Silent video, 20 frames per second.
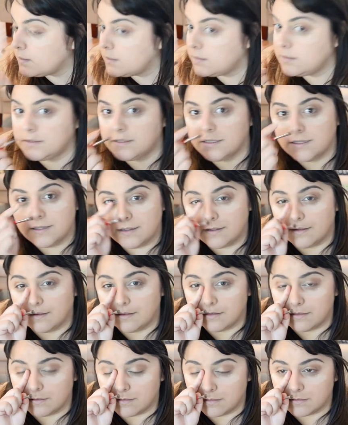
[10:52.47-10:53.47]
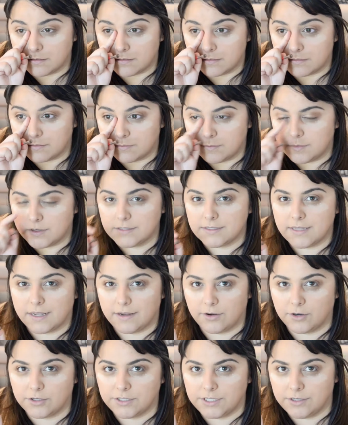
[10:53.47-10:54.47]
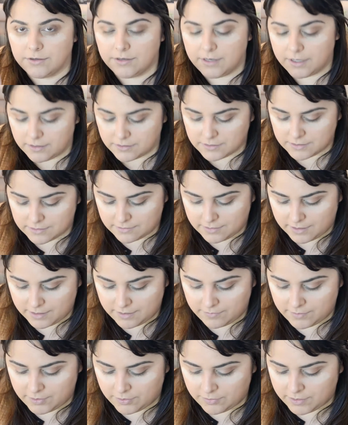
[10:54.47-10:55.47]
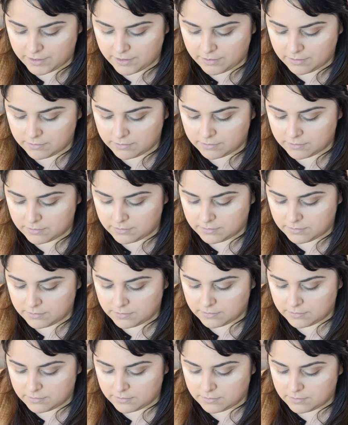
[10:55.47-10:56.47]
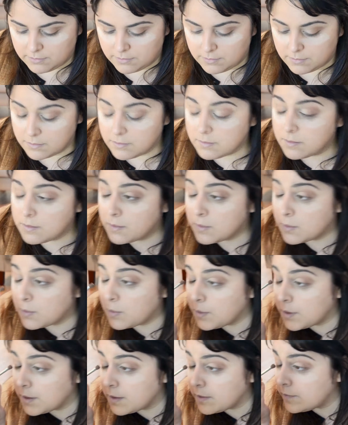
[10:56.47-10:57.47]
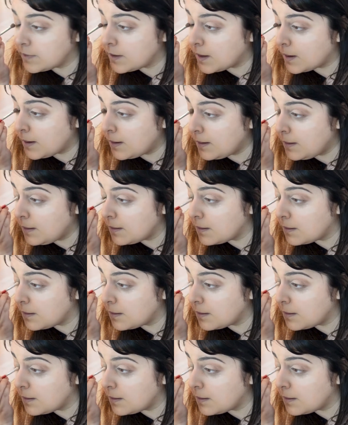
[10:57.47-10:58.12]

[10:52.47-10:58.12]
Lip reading: into the, is that your tear duct? Kind of near there, corner of the eye.